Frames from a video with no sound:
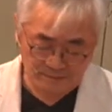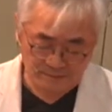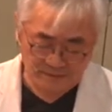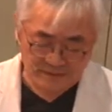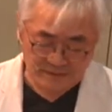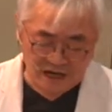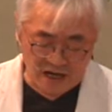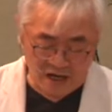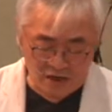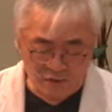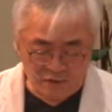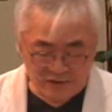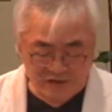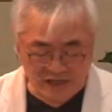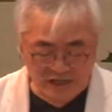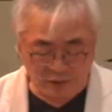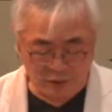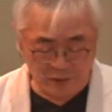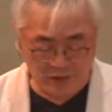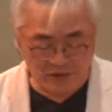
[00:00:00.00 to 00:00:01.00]
How is
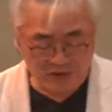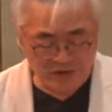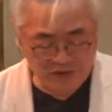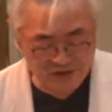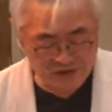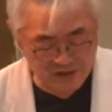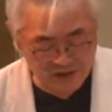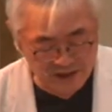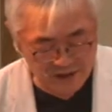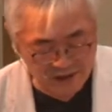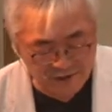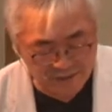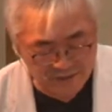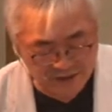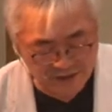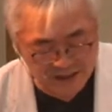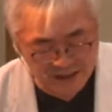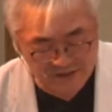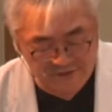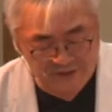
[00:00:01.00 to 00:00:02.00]
our understanding
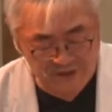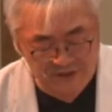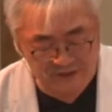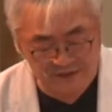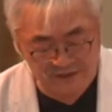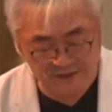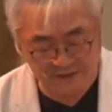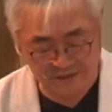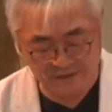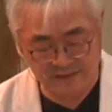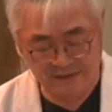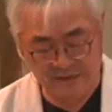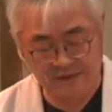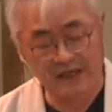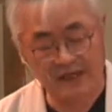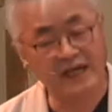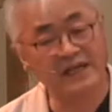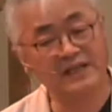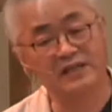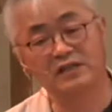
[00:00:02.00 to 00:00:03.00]
of giving
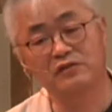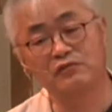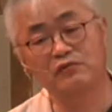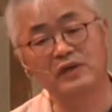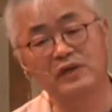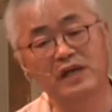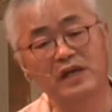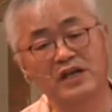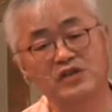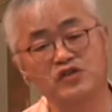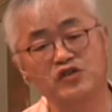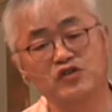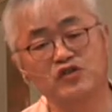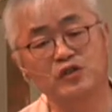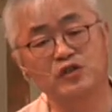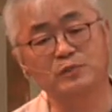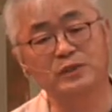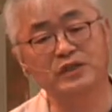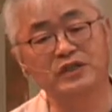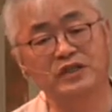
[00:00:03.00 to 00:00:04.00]
and the
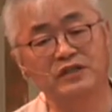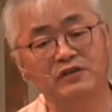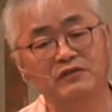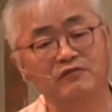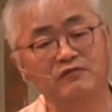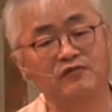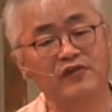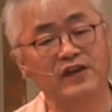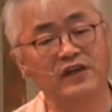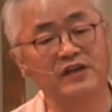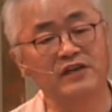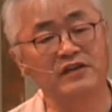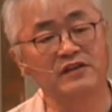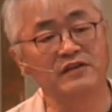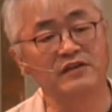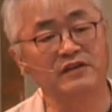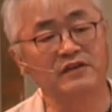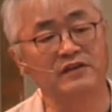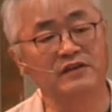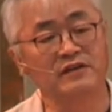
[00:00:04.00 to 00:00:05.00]
relationship between
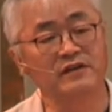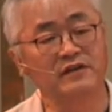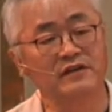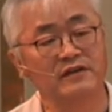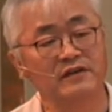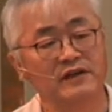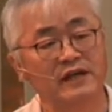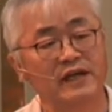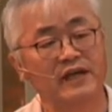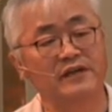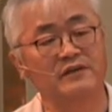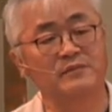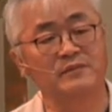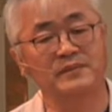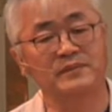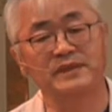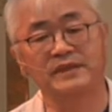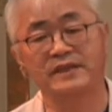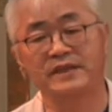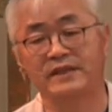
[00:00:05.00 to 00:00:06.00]
faith and
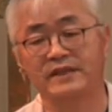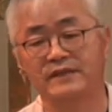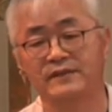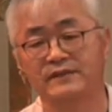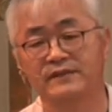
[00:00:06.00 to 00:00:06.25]
money?